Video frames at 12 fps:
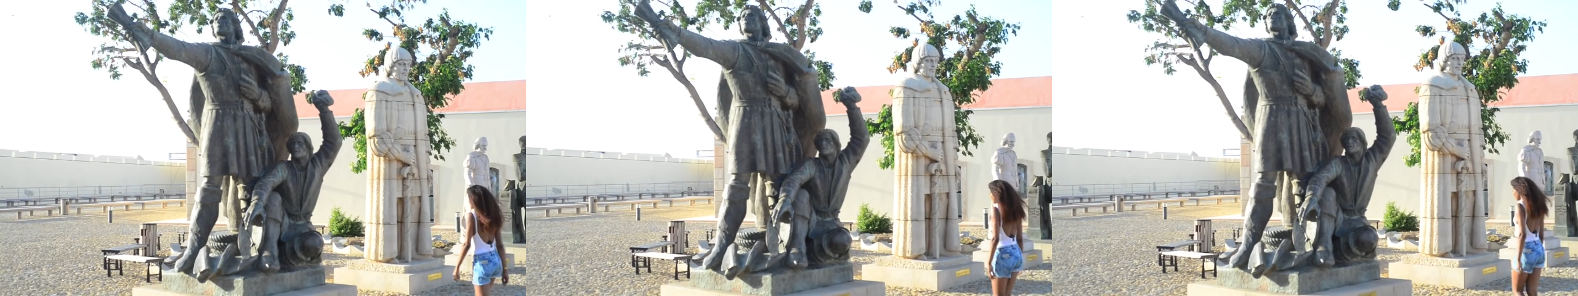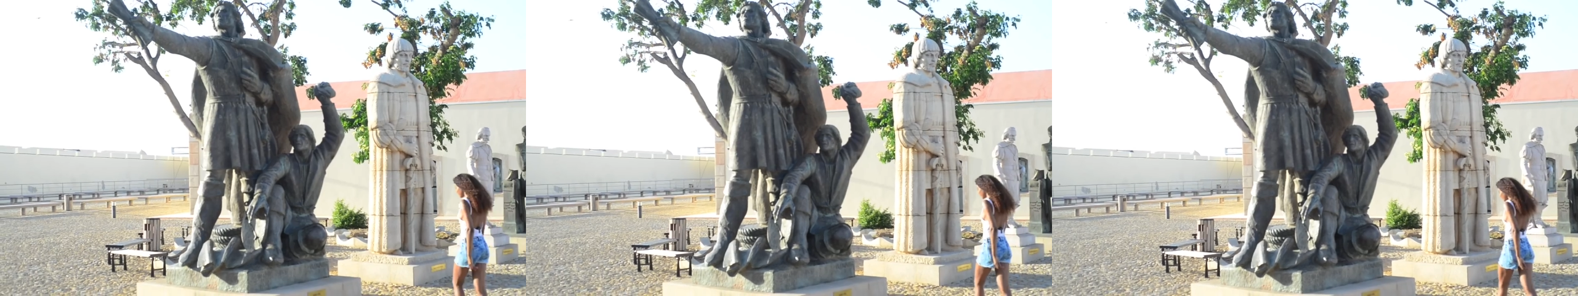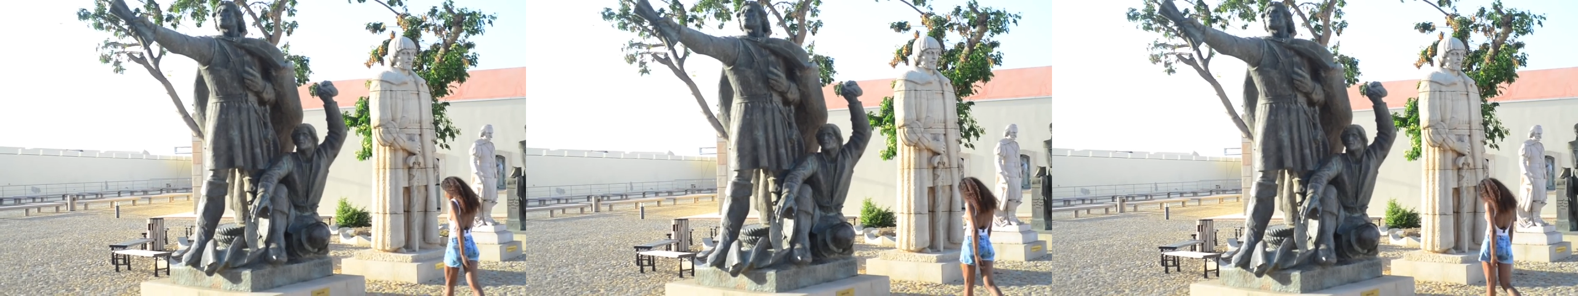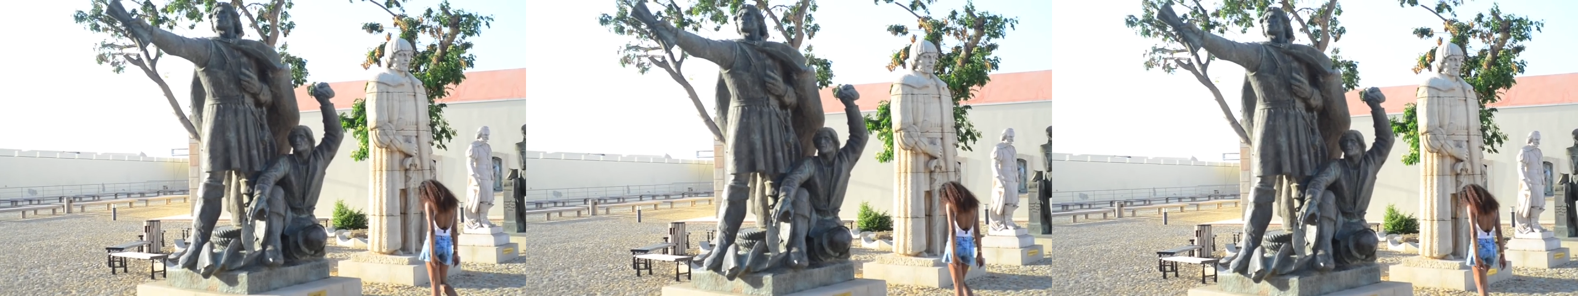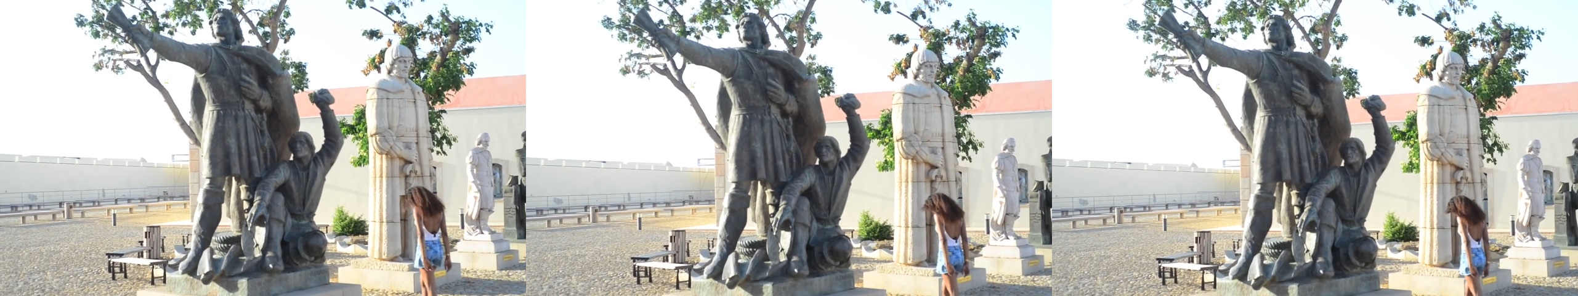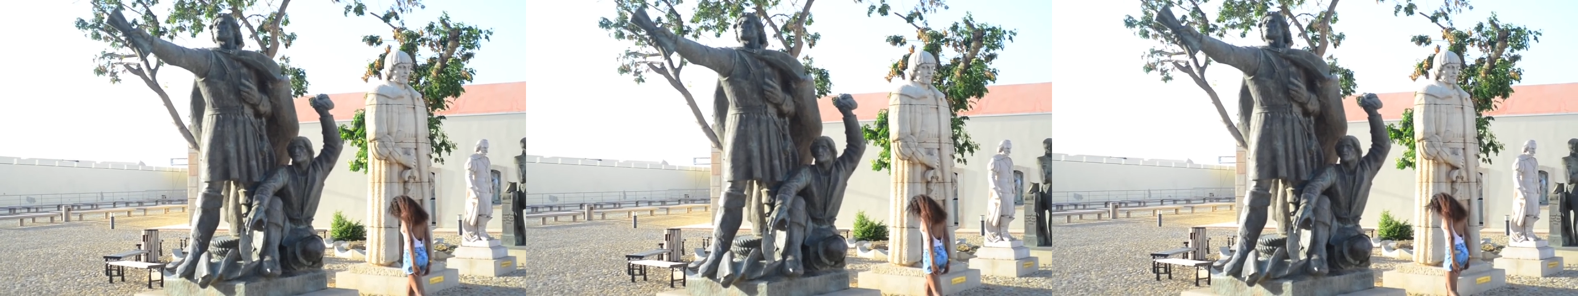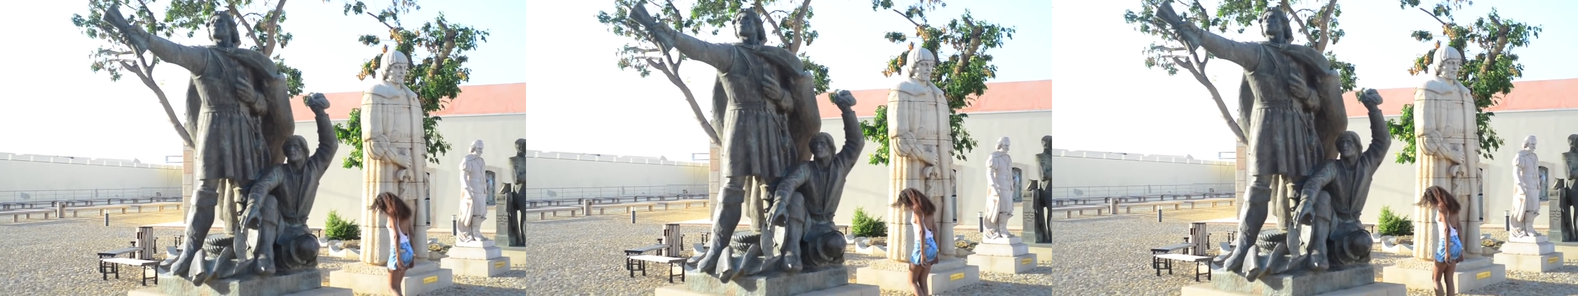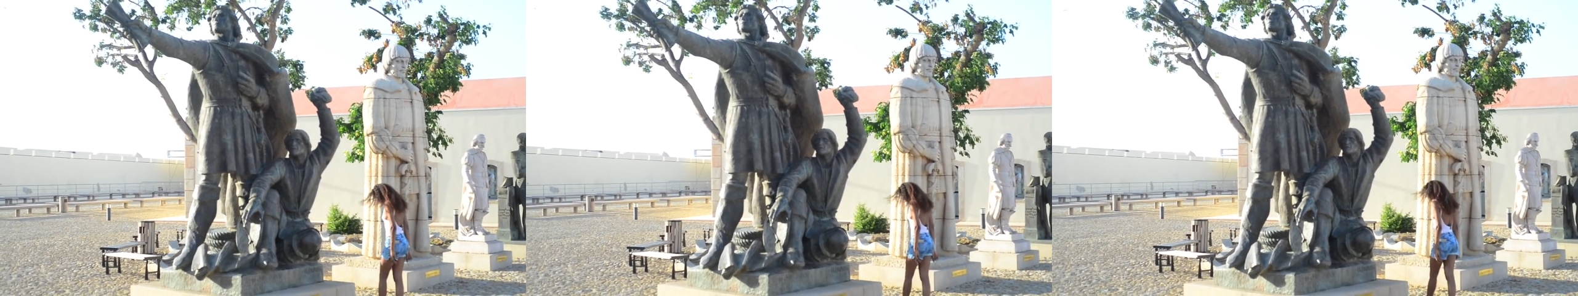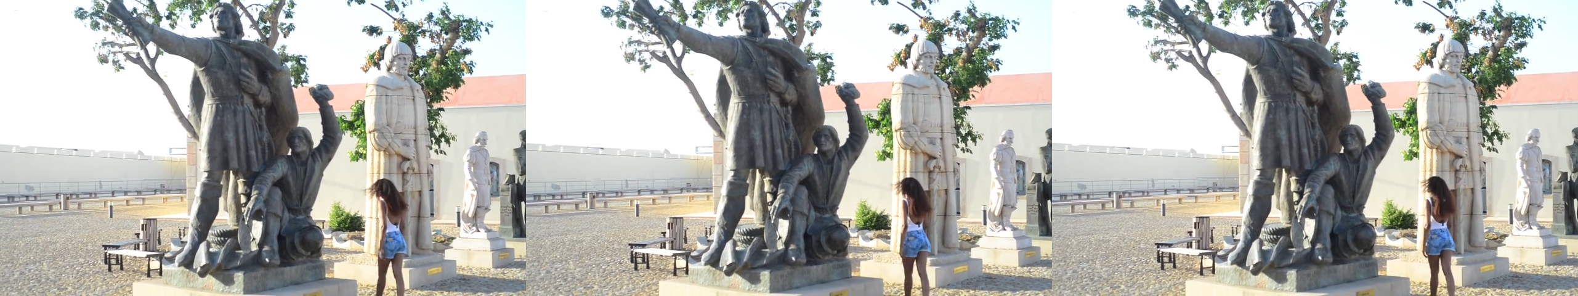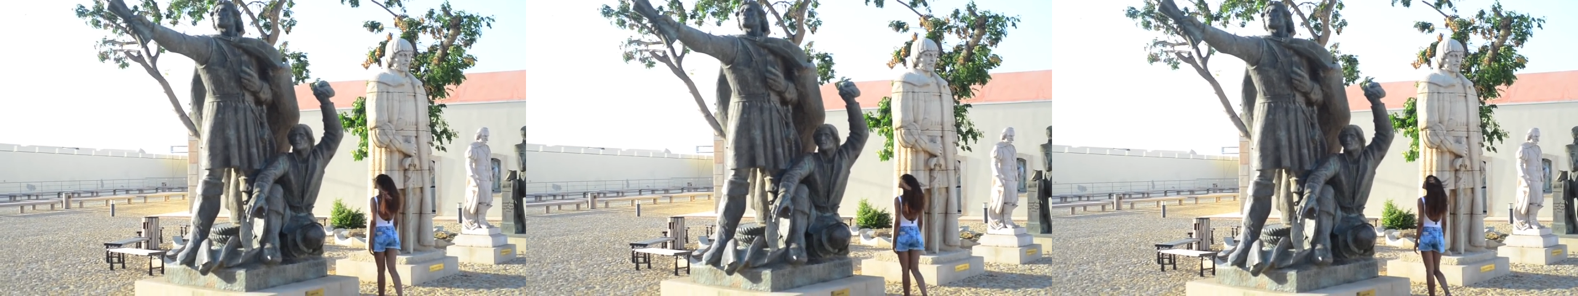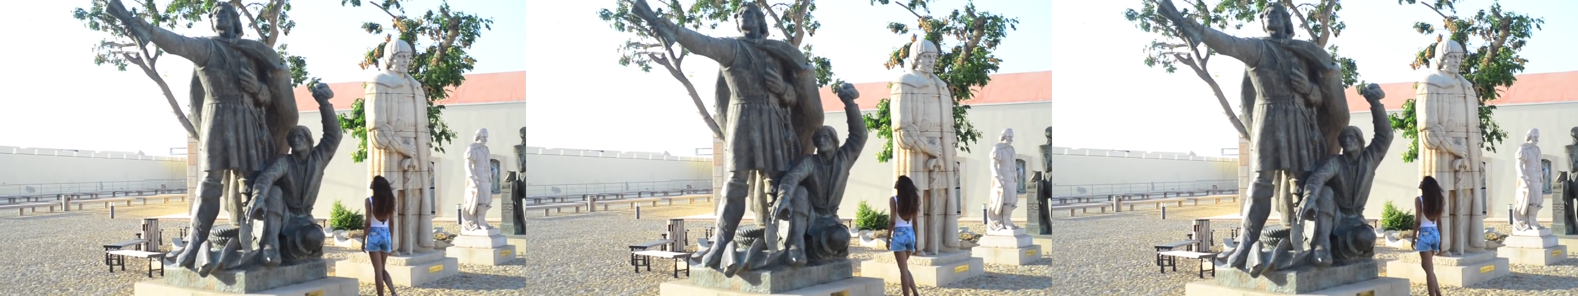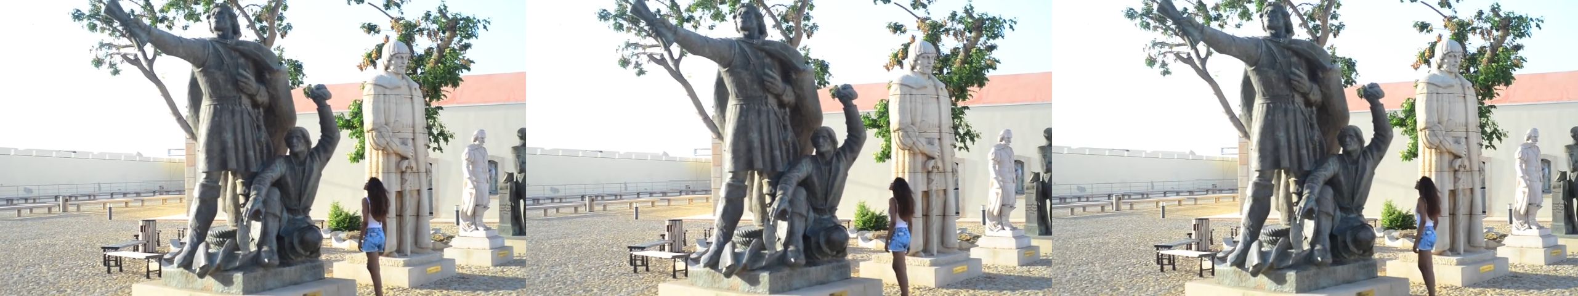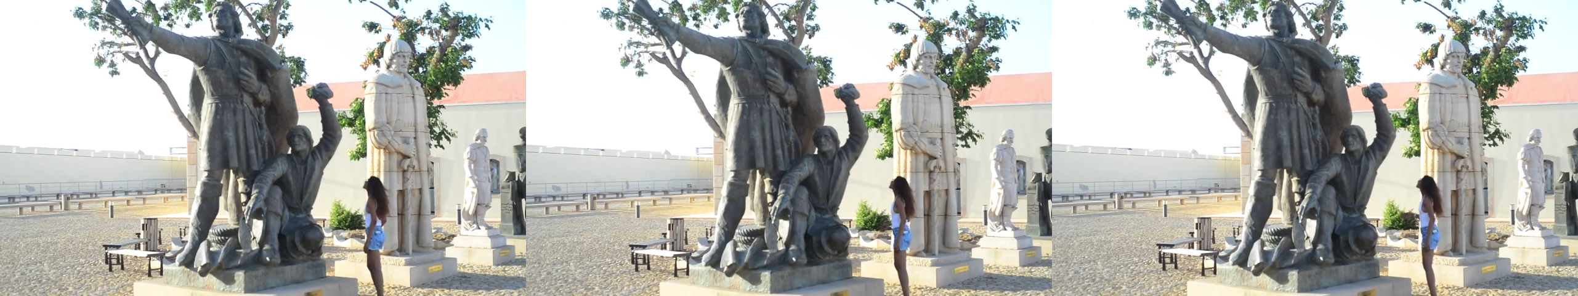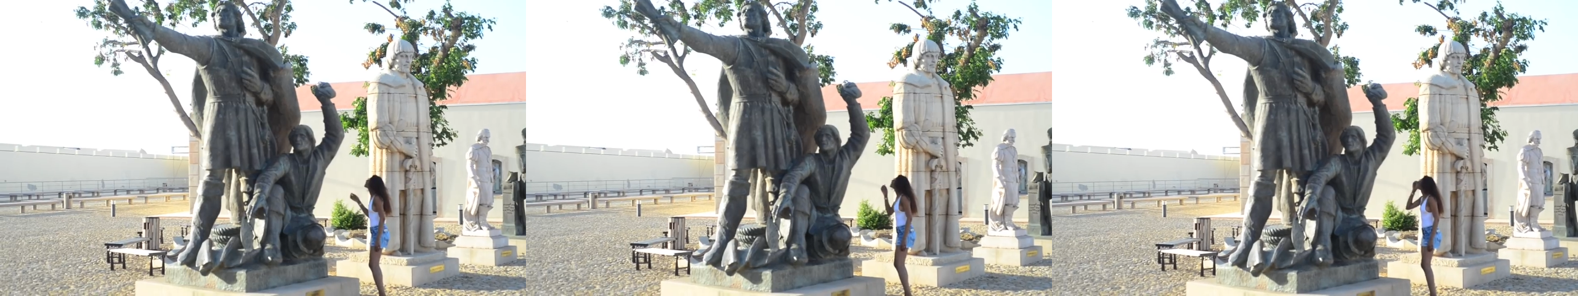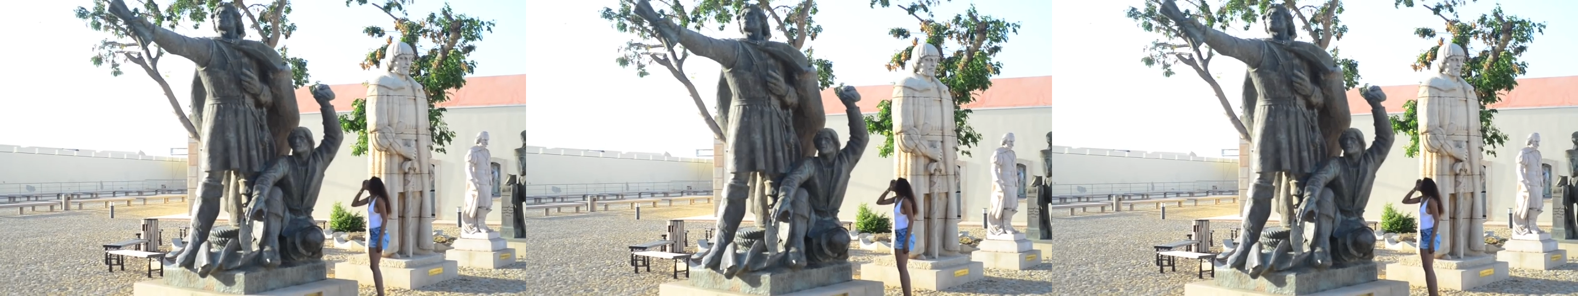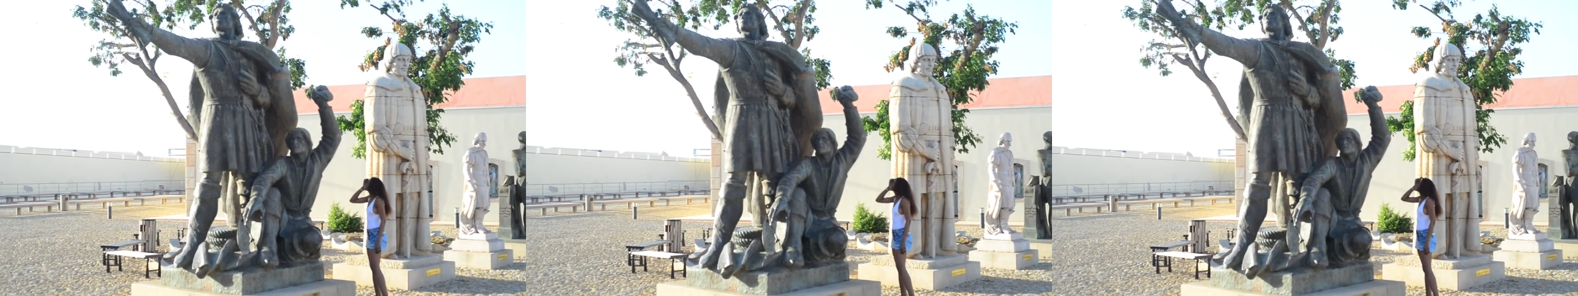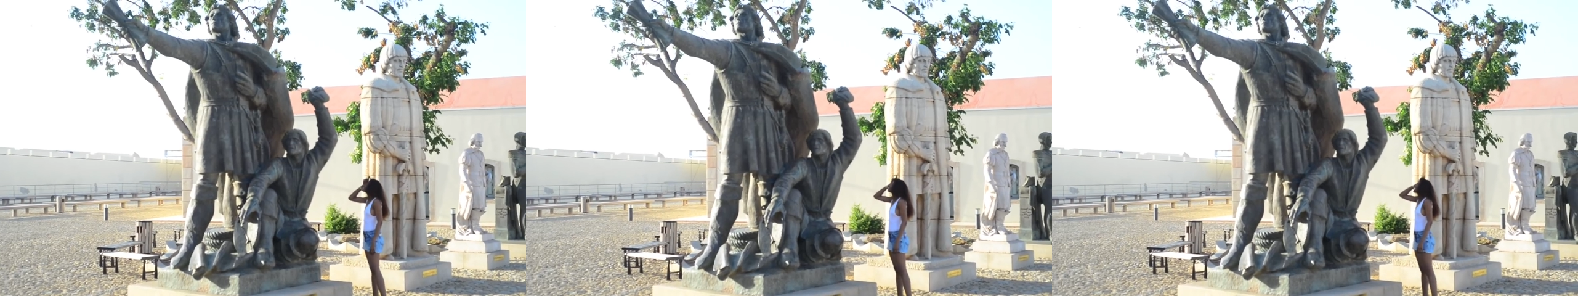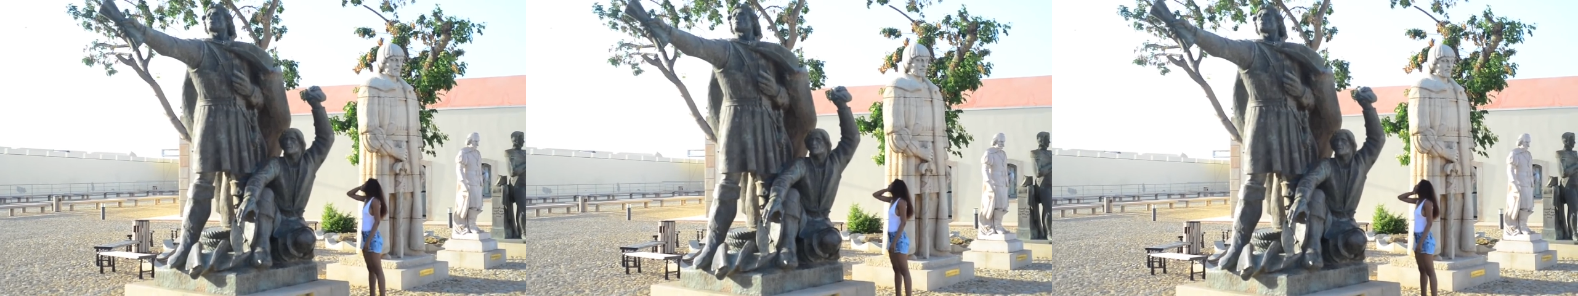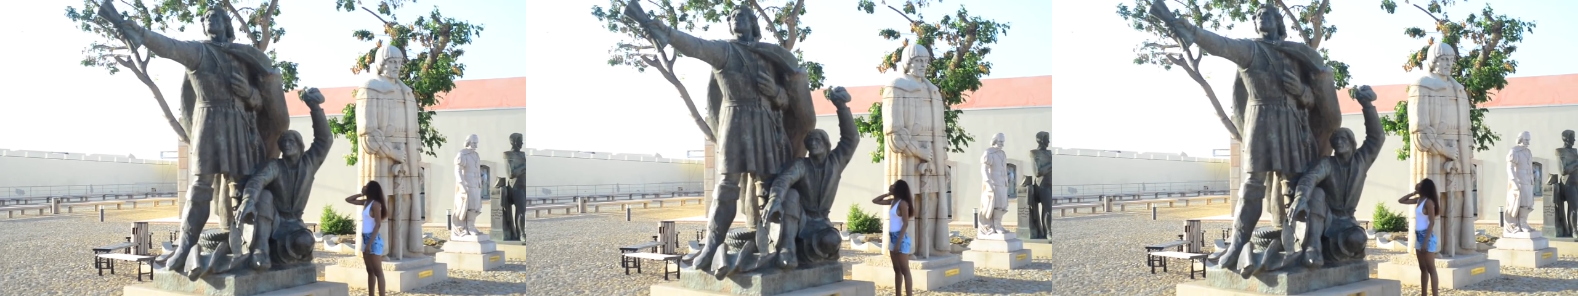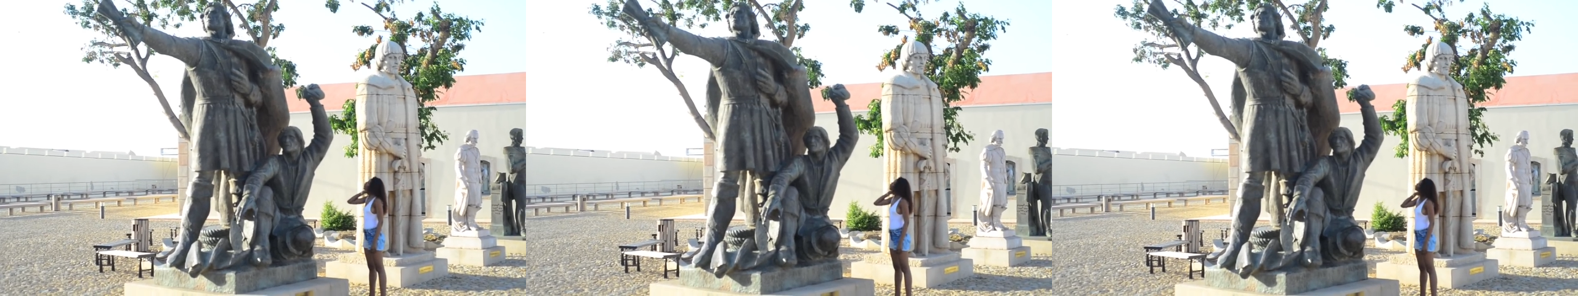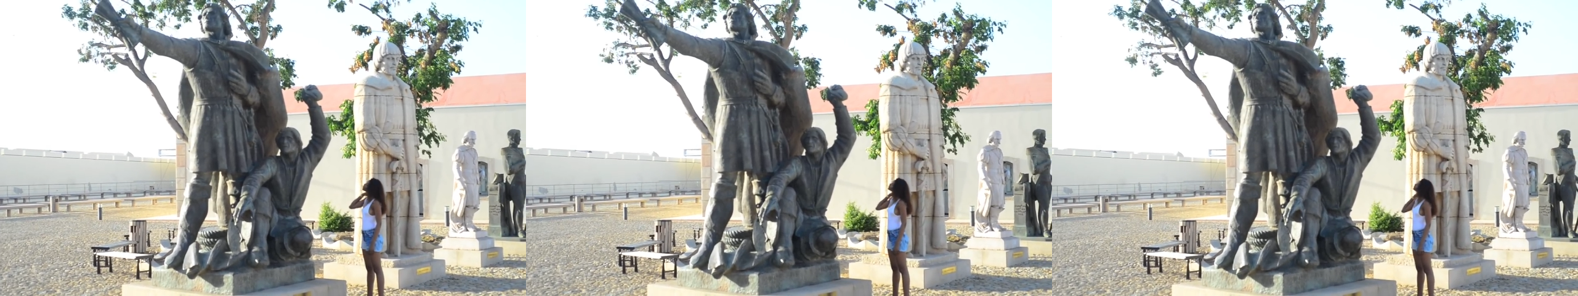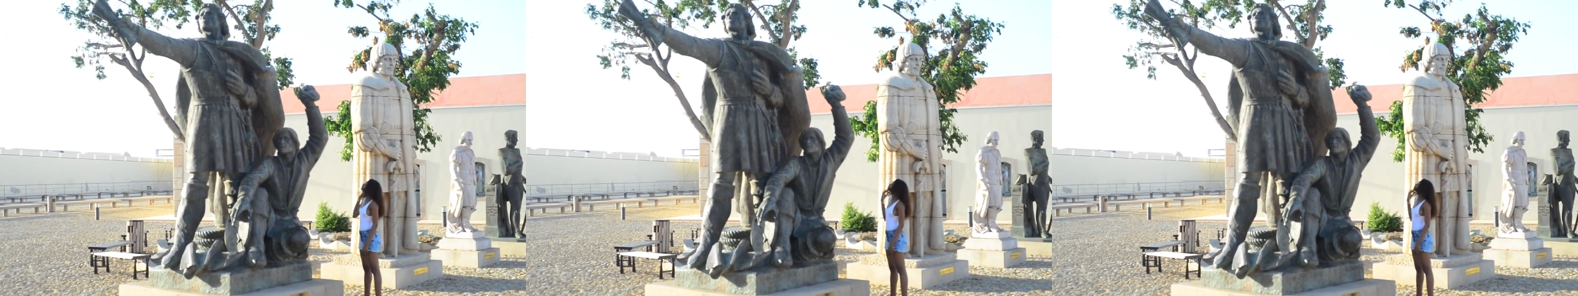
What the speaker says: No face is visible, so there are no lips to read.